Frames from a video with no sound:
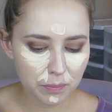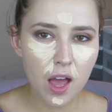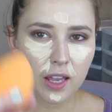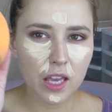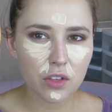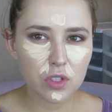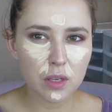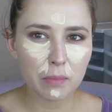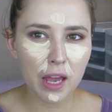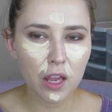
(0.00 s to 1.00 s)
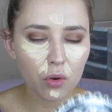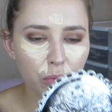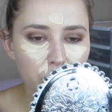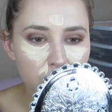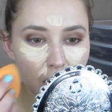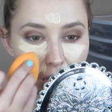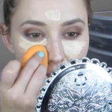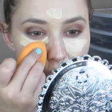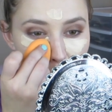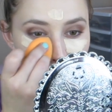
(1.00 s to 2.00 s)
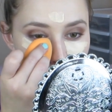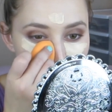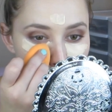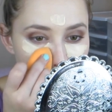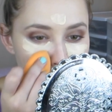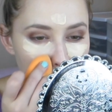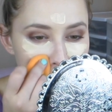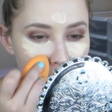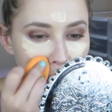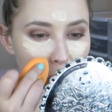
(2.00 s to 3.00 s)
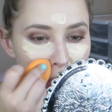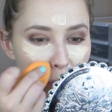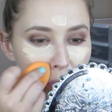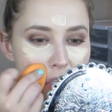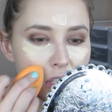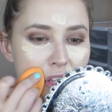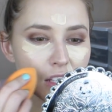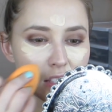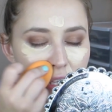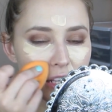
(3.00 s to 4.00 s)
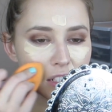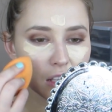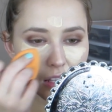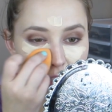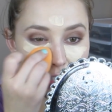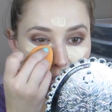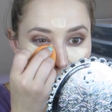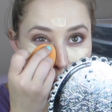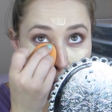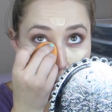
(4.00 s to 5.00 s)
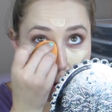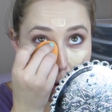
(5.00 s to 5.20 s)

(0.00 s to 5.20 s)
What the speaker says: Again, using my Real Techniques Beauty Sponge, I'm just going to be pressing this into the skin.